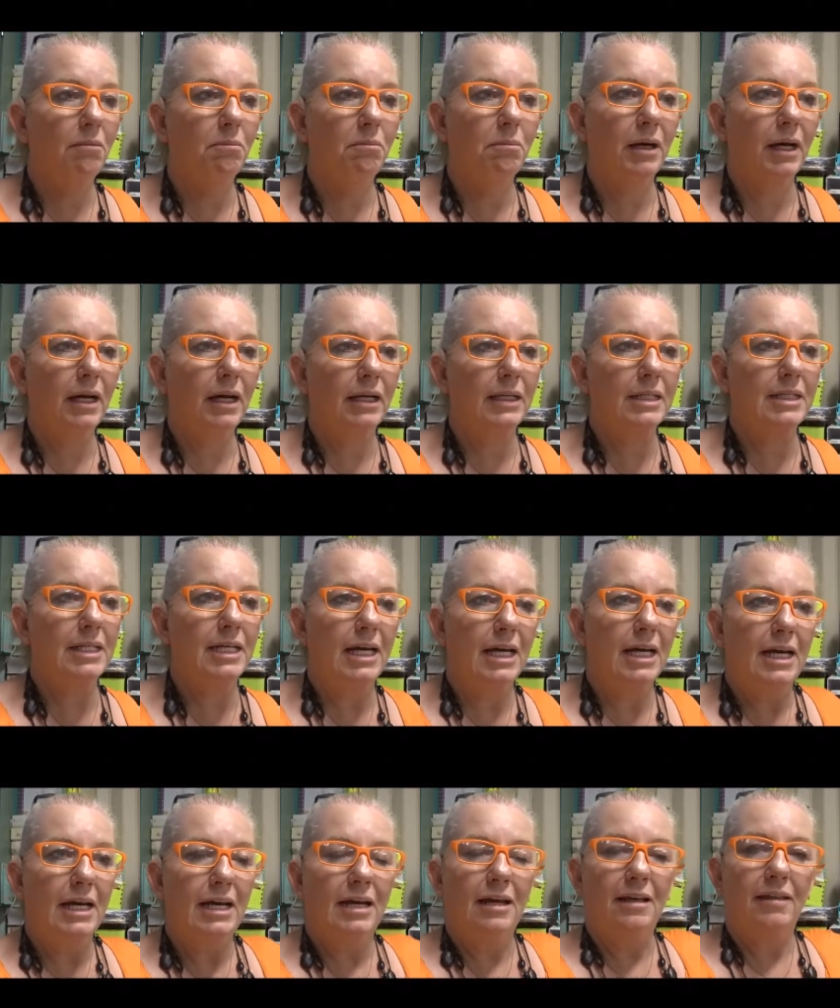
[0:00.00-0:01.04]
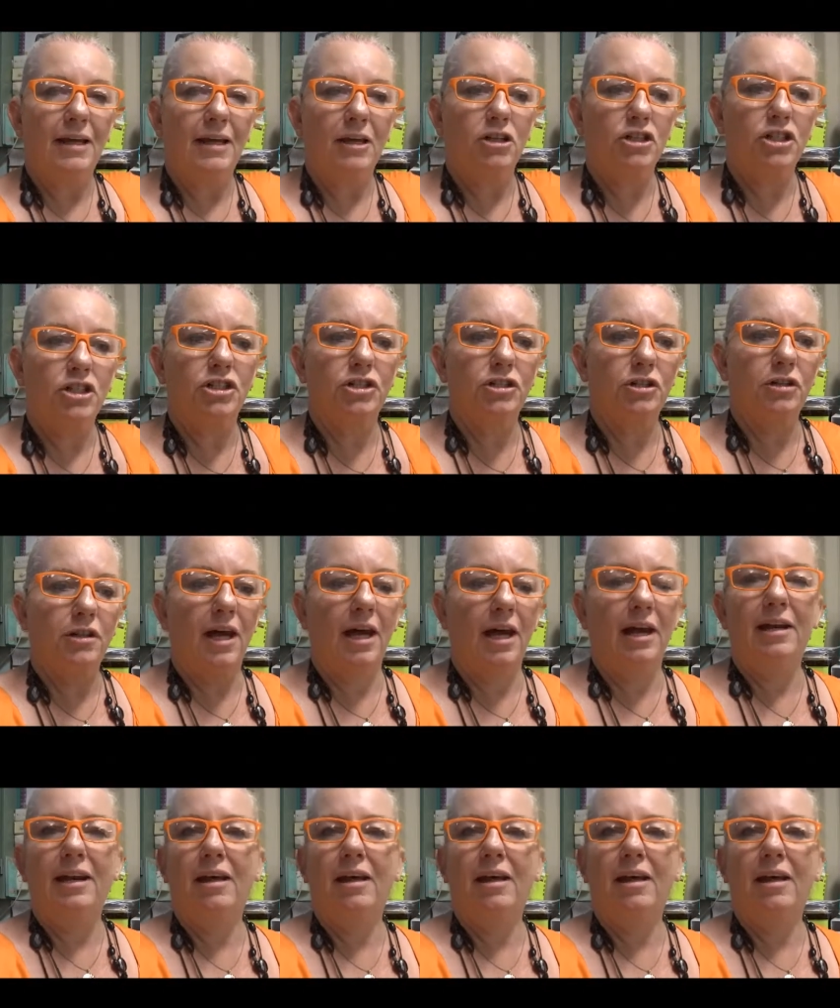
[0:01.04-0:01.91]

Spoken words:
but they got to do that.